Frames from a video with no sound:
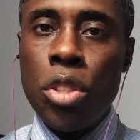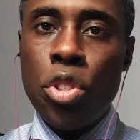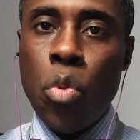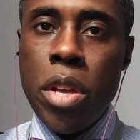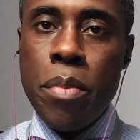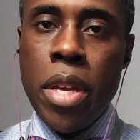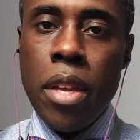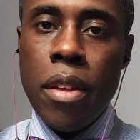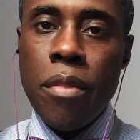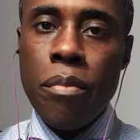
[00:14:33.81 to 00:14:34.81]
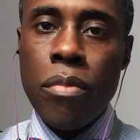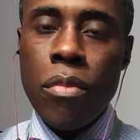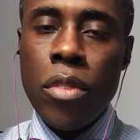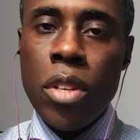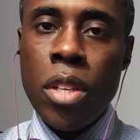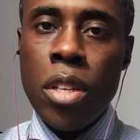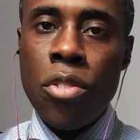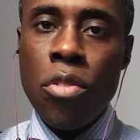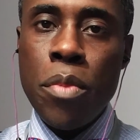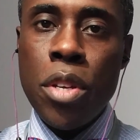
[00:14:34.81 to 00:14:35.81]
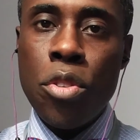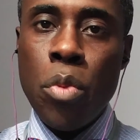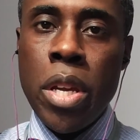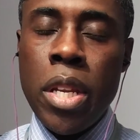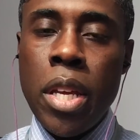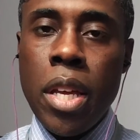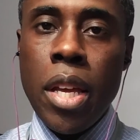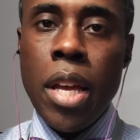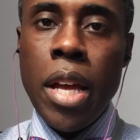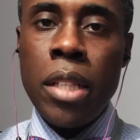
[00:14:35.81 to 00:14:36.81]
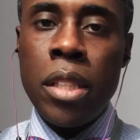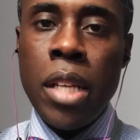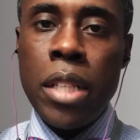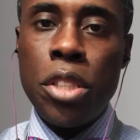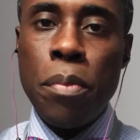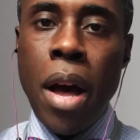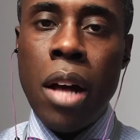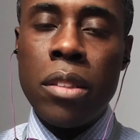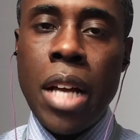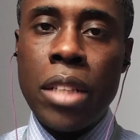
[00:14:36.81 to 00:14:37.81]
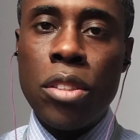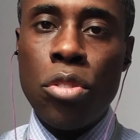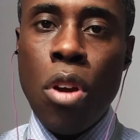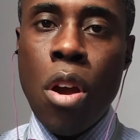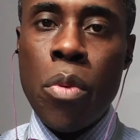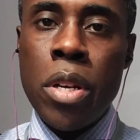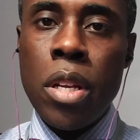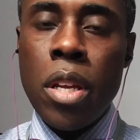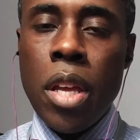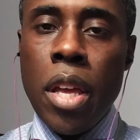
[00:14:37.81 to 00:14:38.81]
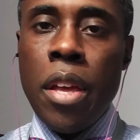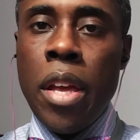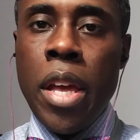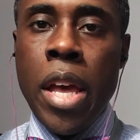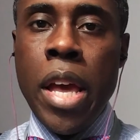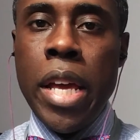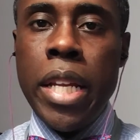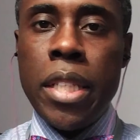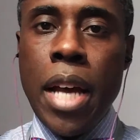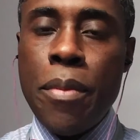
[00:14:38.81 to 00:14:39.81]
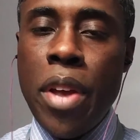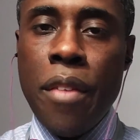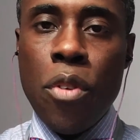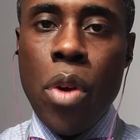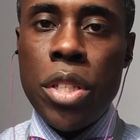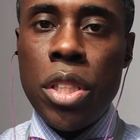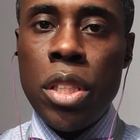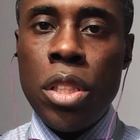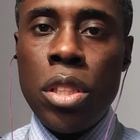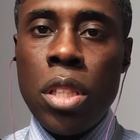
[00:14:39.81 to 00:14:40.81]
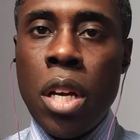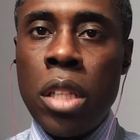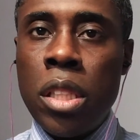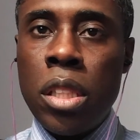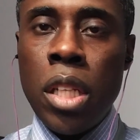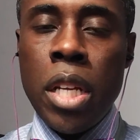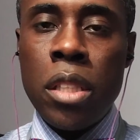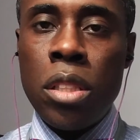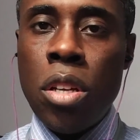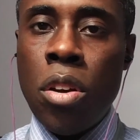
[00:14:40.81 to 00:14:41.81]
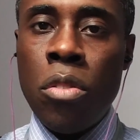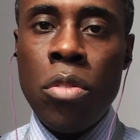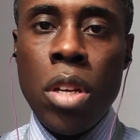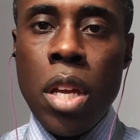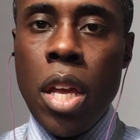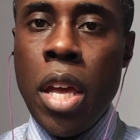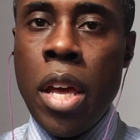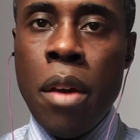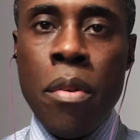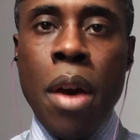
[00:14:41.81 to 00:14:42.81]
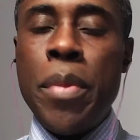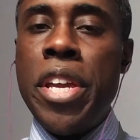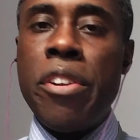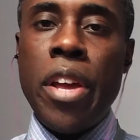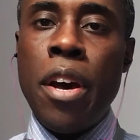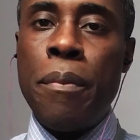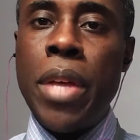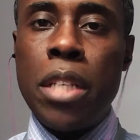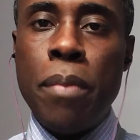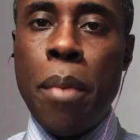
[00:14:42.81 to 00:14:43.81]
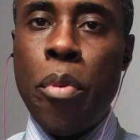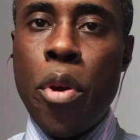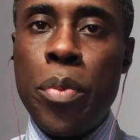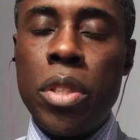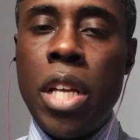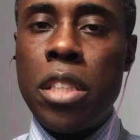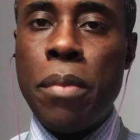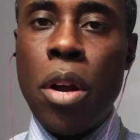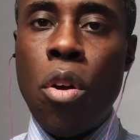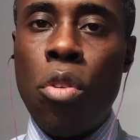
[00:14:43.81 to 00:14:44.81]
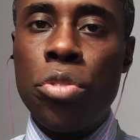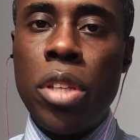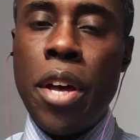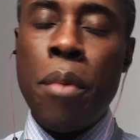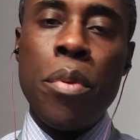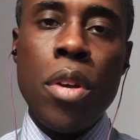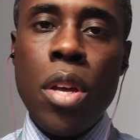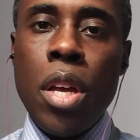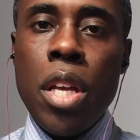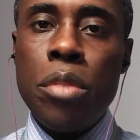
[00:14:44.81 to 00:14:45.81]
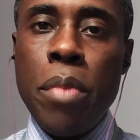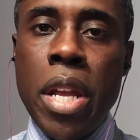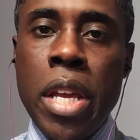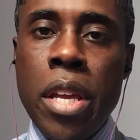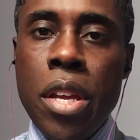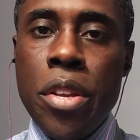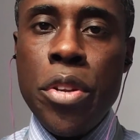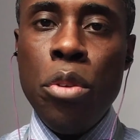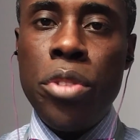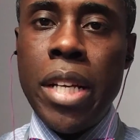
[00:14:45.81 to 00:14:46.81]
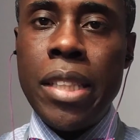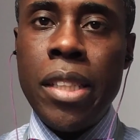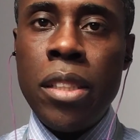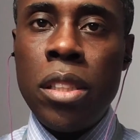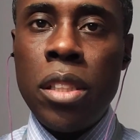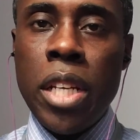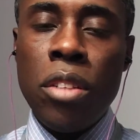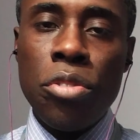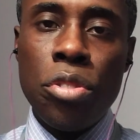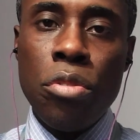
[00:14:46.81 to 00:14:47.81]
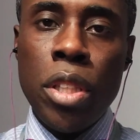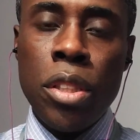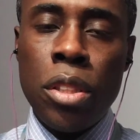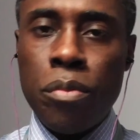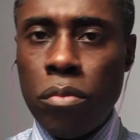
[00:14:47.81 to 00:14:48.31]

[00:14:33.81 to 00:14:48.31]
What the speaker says: tweet me. Shoot me a tweet at Smile Dr. Darwin. And anytime you have questions, just let us know. And I'm here to help. That's my purpose. That's my goal, to help as many new dentists, dental students,